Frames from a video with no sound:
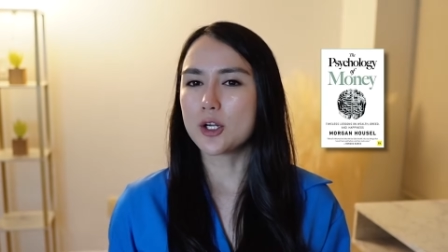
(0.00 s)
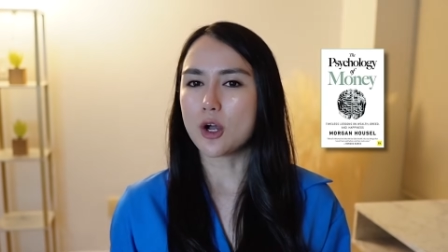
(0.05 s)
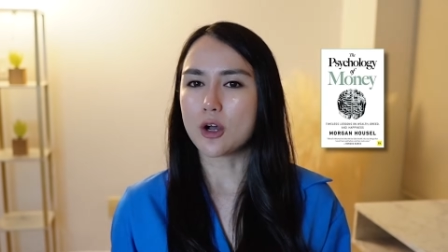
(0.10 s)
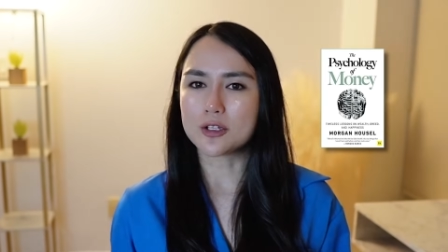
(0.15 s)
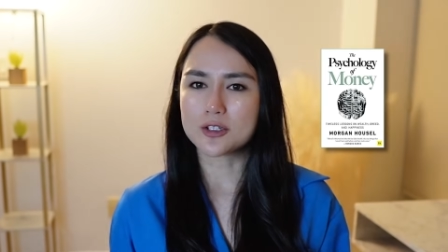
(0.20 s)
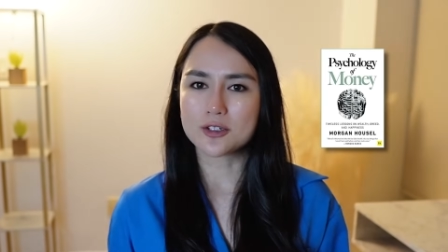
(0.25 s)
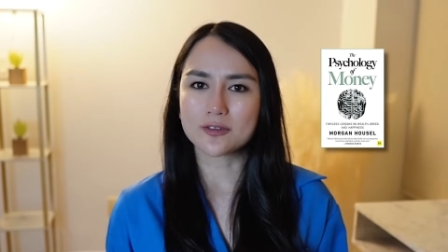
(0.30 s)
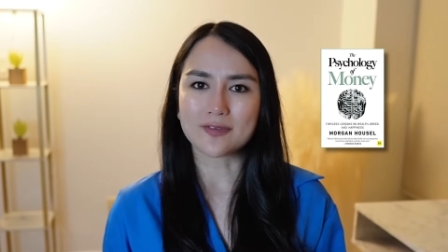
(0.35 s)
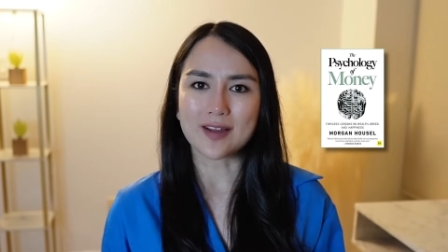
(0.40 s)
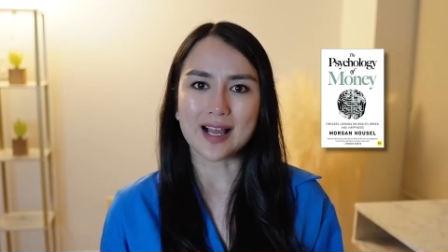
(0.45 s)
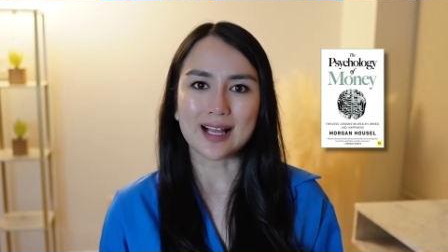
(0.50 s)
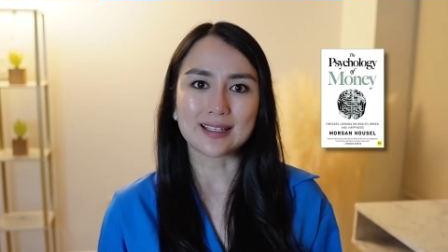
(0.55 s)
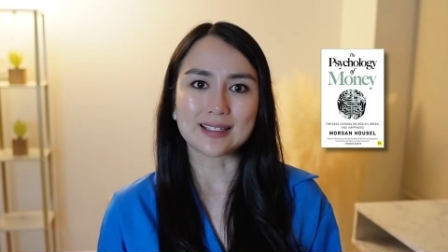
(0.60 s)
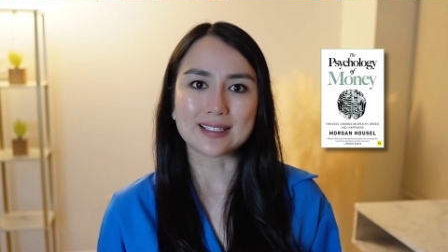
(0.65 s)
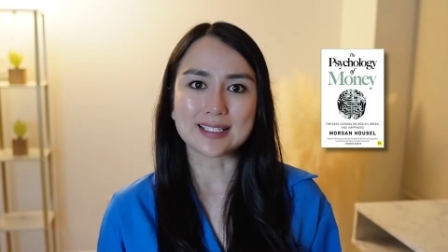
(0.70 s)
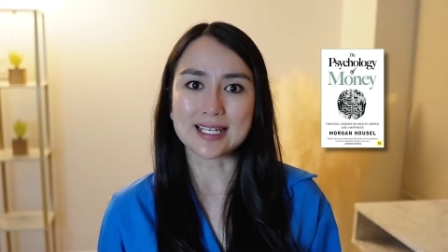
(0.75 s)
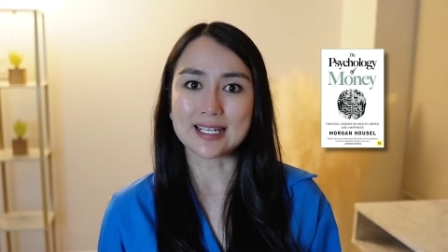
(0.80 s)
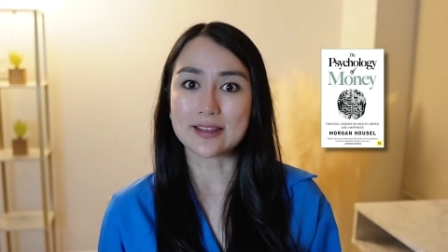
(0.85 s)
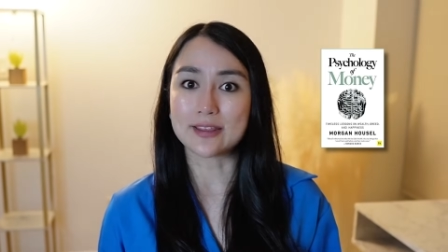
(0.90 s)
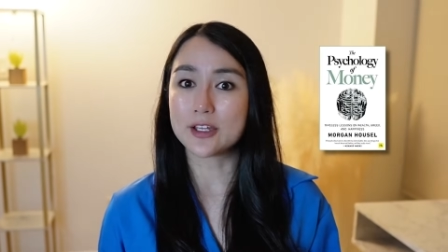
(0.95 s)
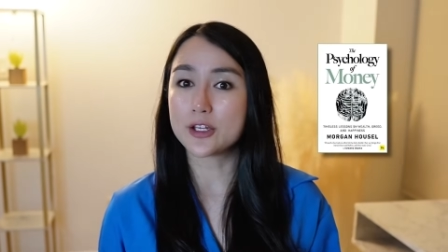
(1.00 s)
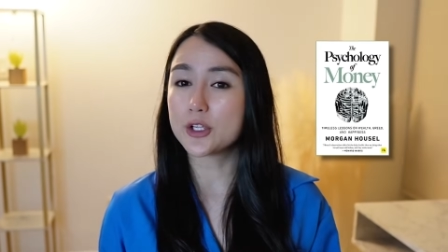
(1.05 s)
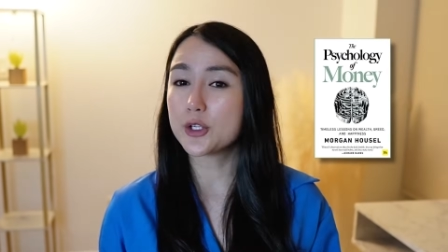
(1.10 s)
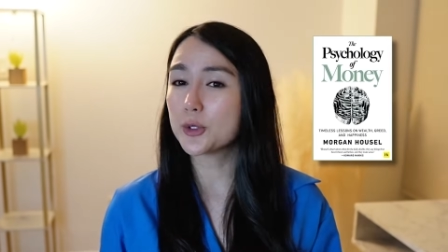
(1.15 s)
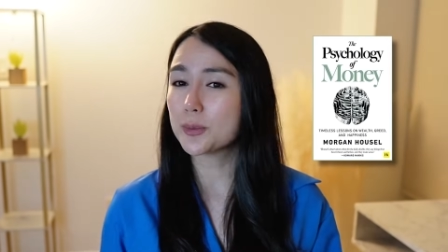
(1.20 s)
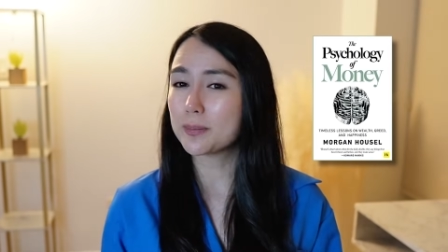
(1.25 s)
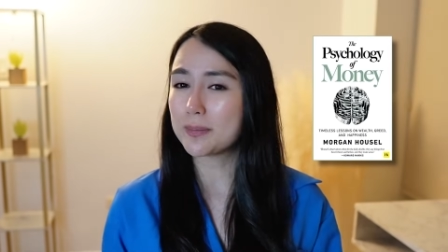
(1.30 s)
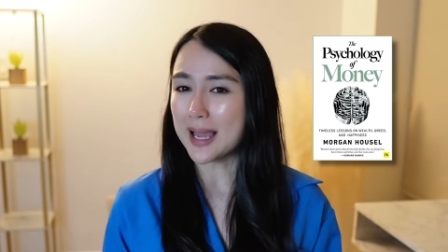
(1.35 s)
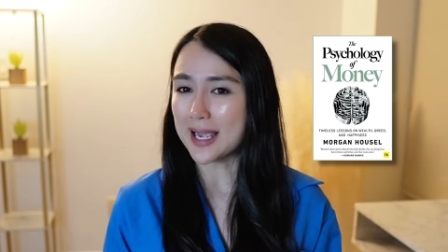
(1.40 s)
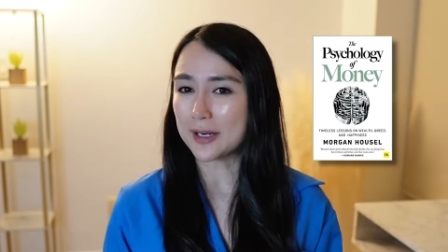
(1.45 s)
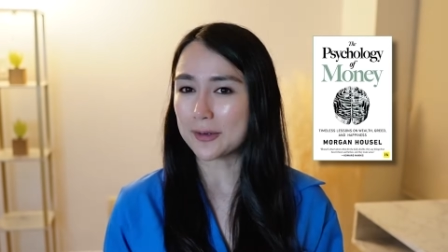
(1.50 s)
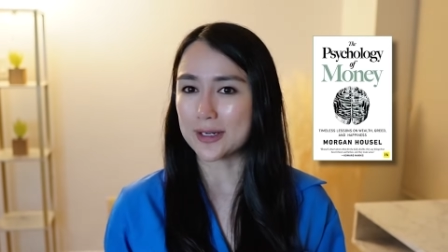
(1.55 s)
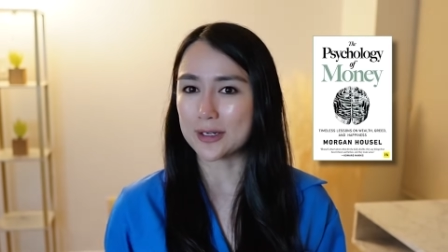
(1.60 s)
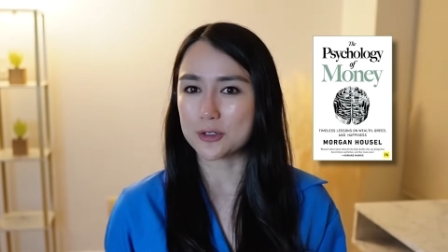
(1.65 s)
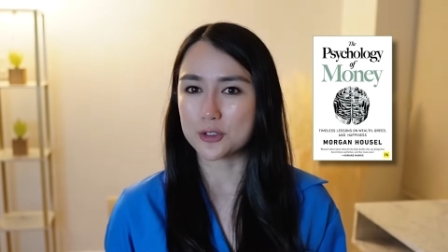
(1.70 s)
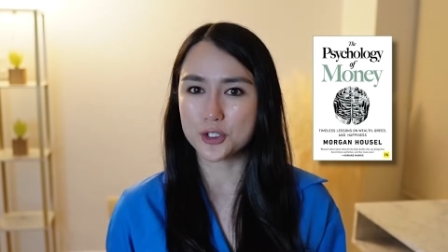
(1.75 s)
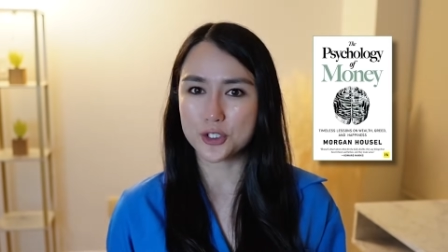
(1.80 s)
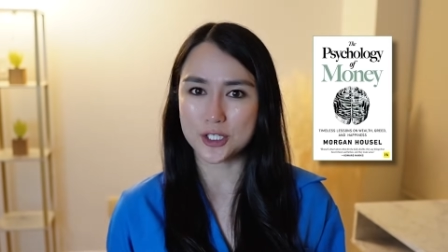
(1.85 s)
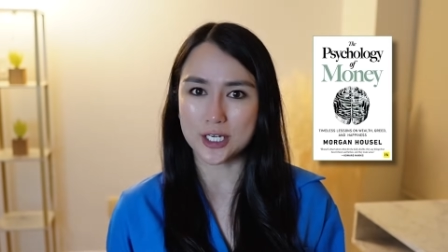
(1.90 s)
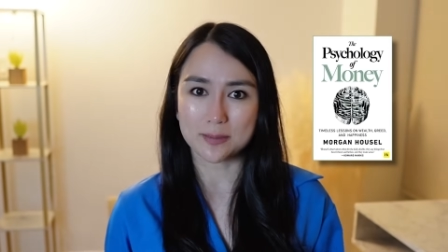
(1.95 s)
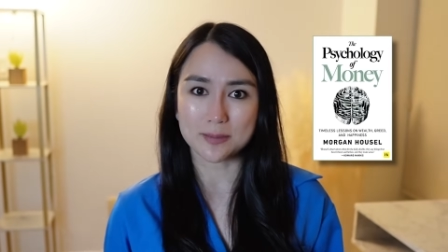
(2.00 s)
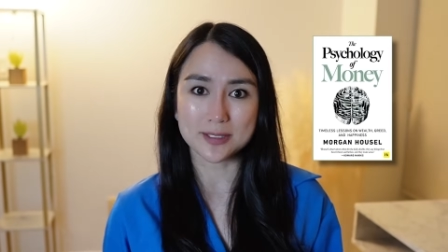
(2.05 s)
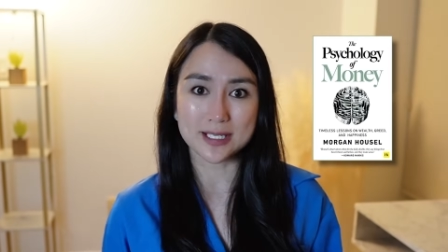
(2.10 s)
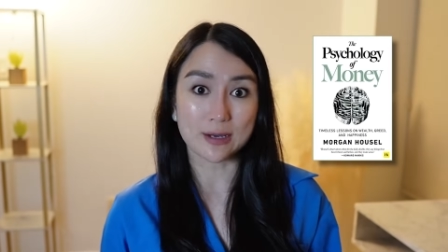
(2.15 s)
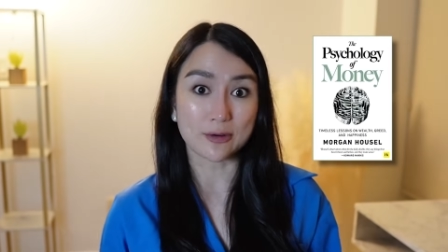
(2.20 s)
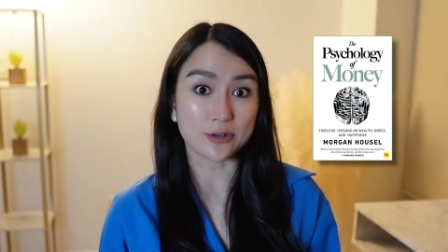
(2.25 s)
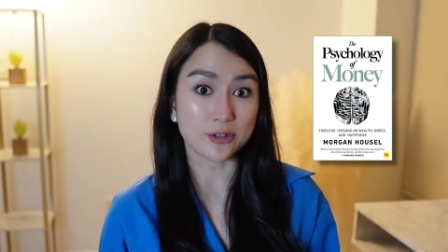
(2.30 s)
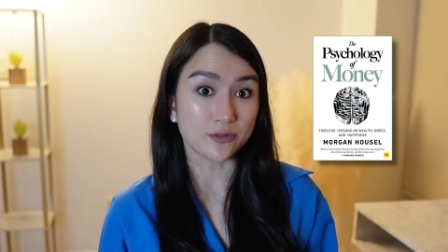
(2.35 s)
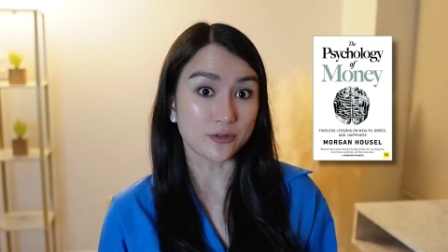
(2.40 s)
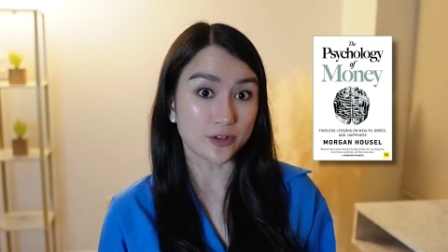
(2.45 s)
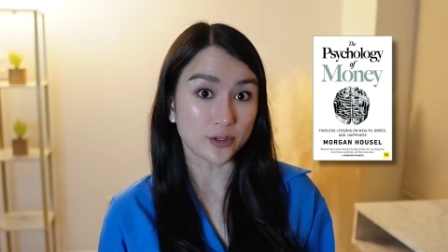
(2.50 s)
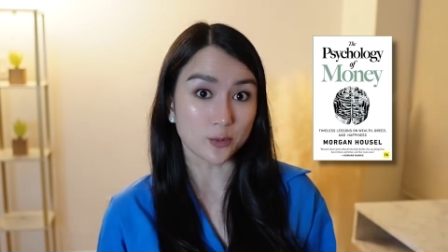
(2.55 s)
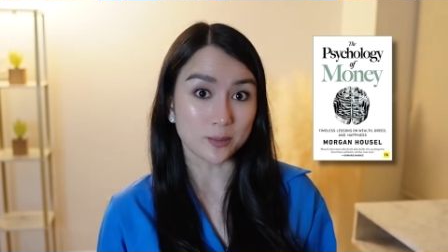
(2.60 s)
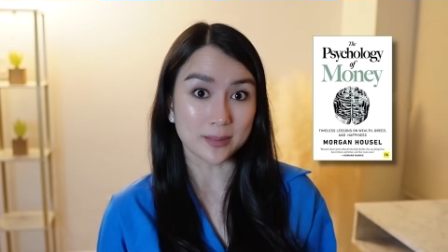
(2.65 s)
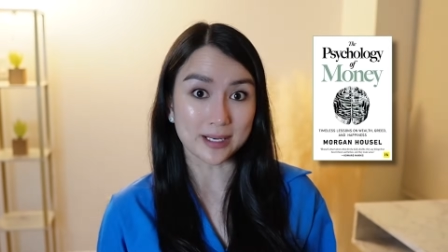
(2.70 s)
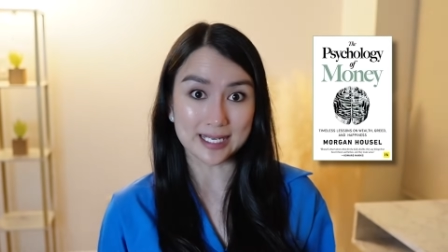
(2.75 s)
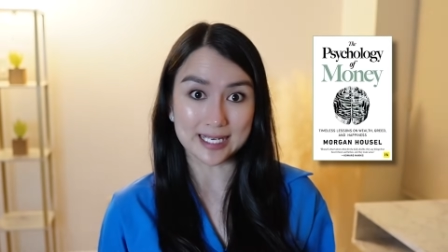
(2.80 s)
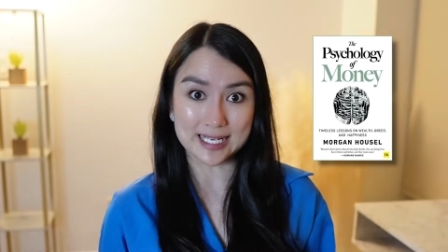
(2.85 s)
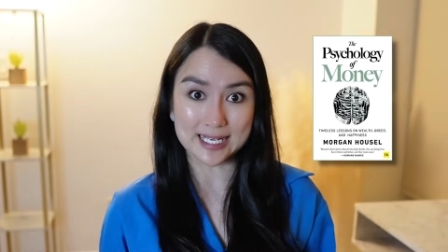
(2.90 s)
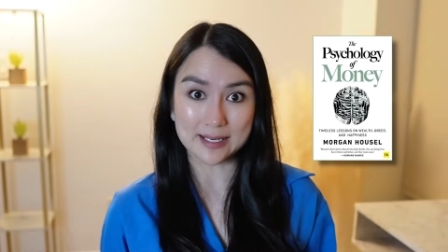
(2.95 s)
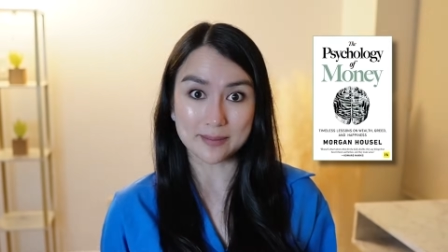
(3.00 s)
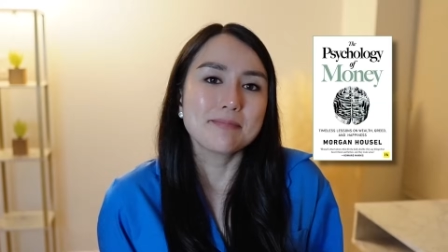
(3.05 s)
also validate that your background shapes how you view money.